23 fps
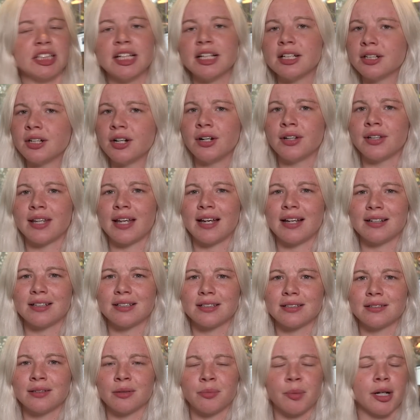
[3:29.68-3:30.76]
I didn't know
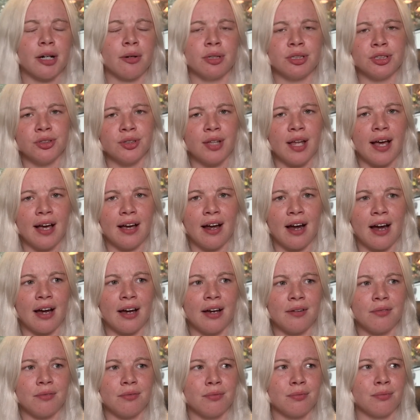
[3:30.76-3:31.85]
that the breeder would do that.
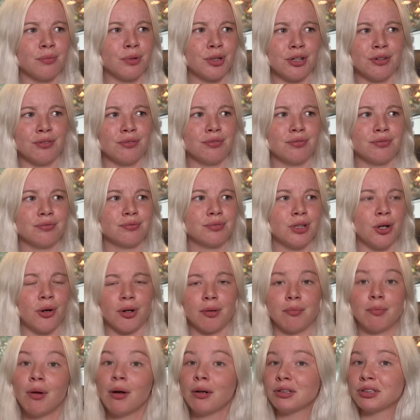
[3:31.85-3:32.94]
I would have told
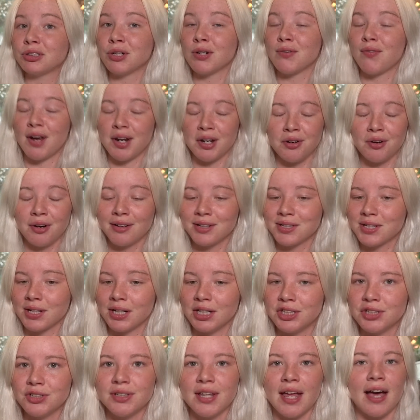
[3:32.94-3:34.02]
him not to if I knew he was
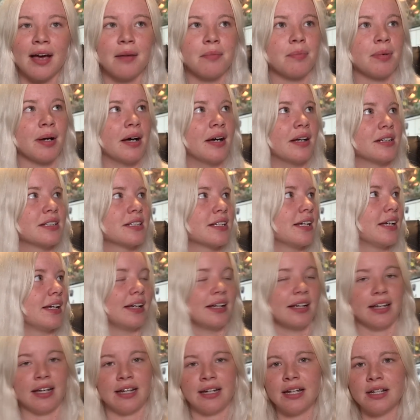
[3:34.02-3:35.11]
going to do that, but
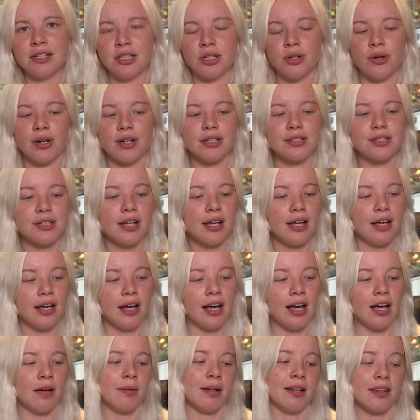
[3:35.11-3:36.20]
he did do it.
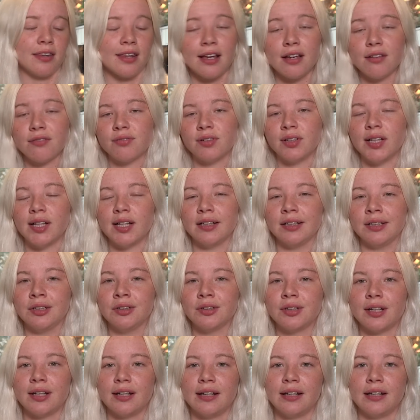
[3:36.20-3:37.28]
And thankfully,
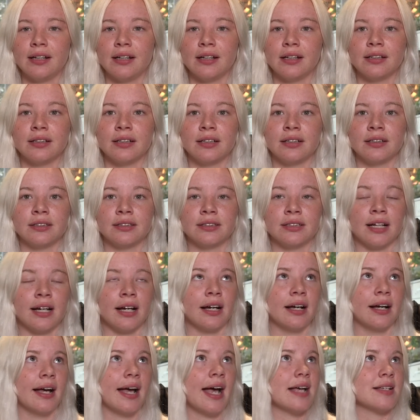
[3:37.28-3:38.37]
Yuki
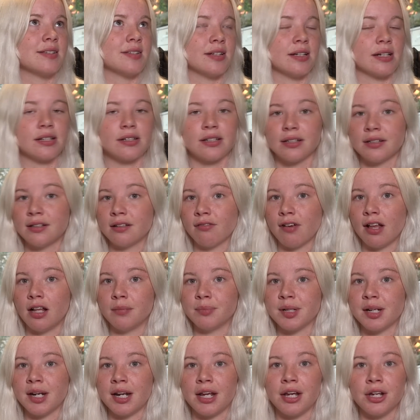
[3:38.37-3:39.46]
hasn't
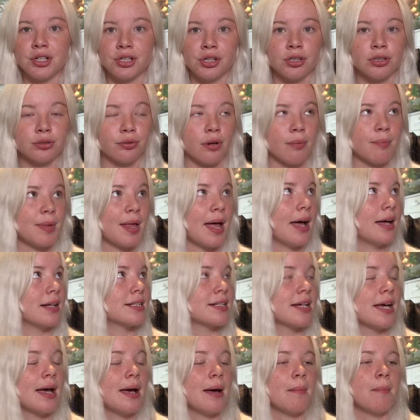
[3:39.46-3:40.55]
developed any issues from
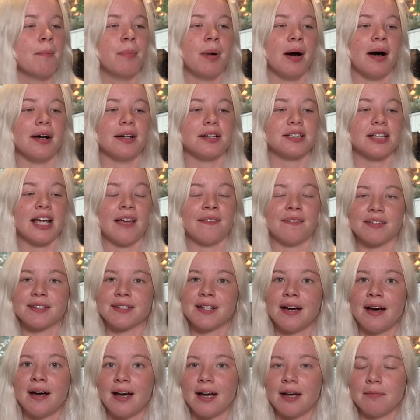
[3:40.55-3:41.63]
that, but at the
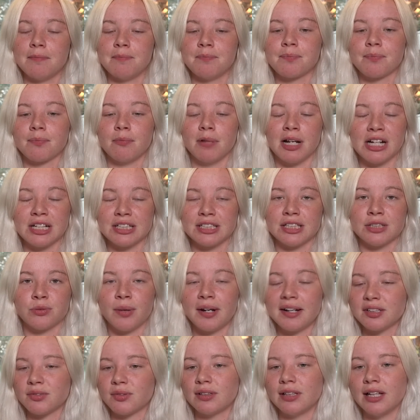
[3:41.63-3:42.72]
time, because his
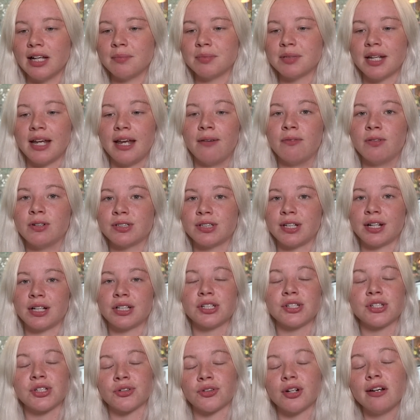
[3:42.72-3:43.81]
wings were clipped, he was
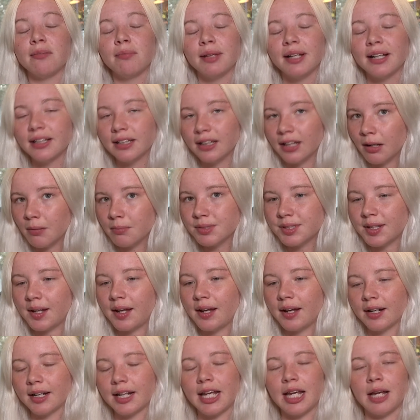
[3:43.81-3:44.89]
extremely
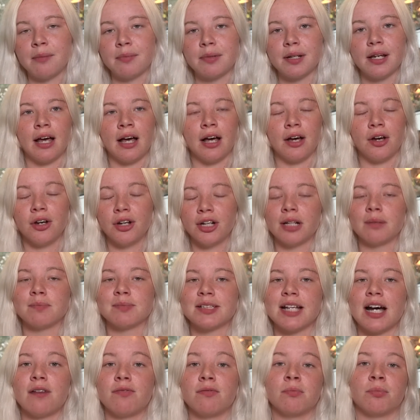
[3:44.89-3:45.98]
clumsy and kept hurting
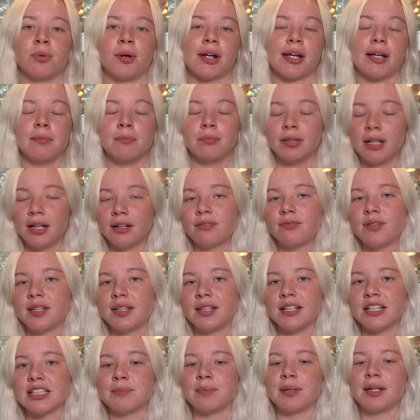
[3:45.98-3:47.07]
himself and breaking blood
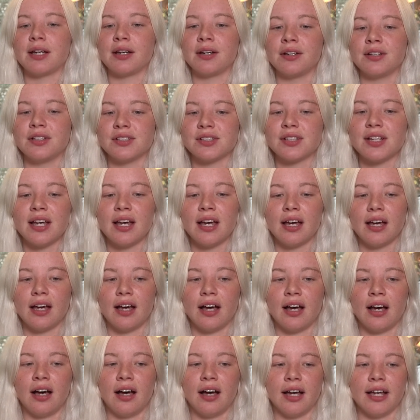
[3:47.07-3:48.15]
feathers because
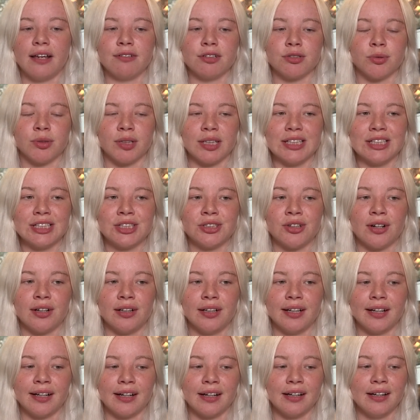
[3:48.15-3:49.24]
he was really
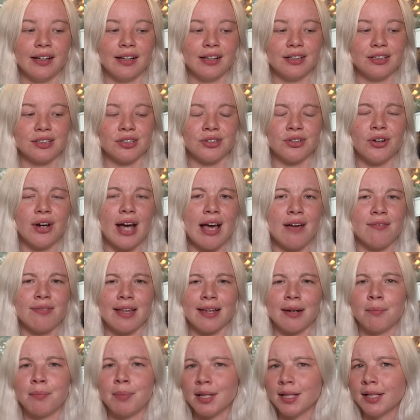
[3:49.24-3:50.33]
struggling to not have
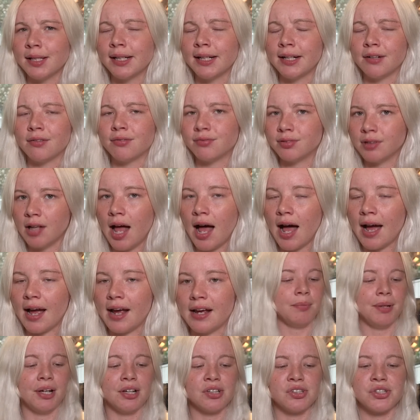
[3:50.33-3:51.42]
that ability to
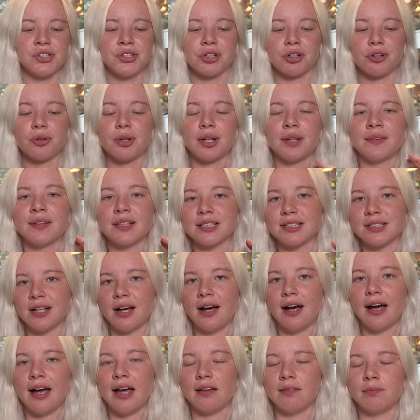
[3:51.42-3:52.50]
fly, because during this
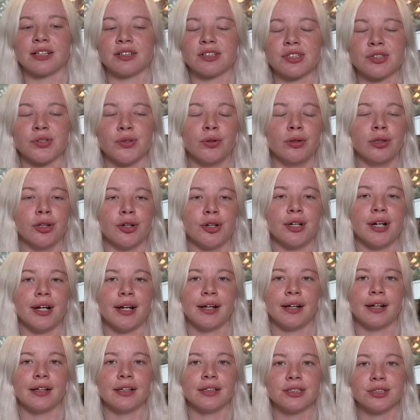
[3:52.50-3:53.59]
time they're still
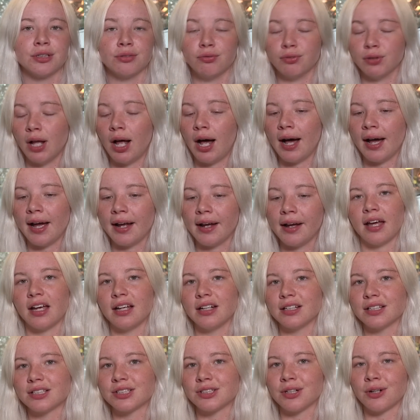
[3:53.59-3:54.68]
learning to fly,
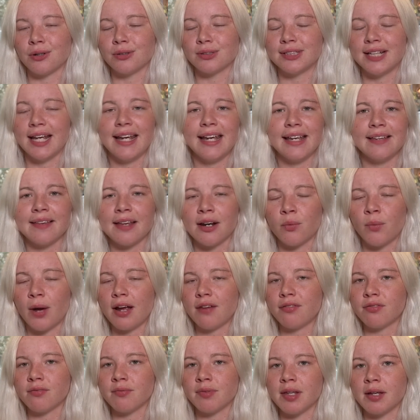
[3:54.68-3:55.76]
and so taking that
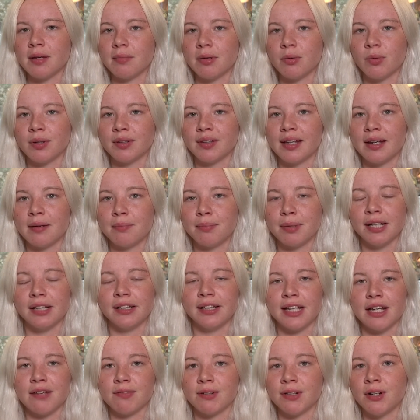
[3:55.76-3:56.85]
away from them when they
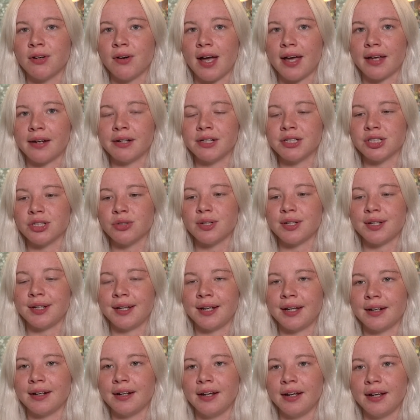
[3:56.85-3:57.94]
barely even know how to do it
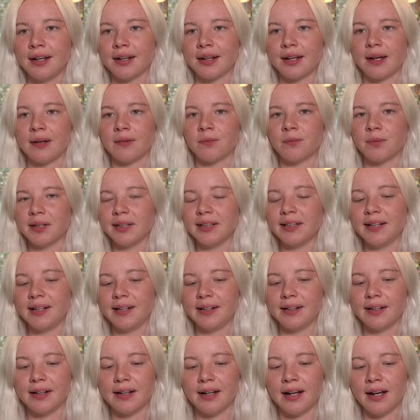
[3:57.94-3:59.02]
yet can
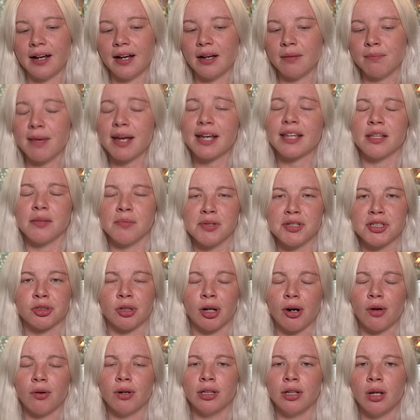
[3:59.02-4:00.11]
really make them
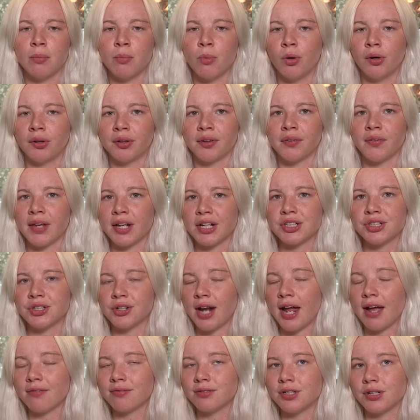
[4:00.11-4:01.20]
struggle a lot more than they should
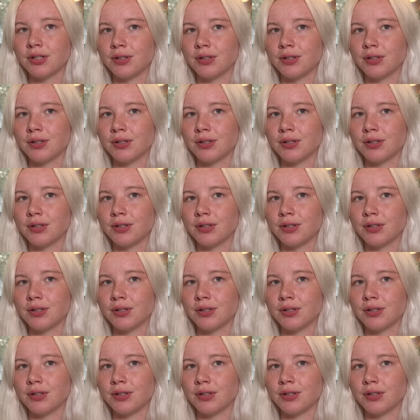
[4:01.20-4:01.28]
have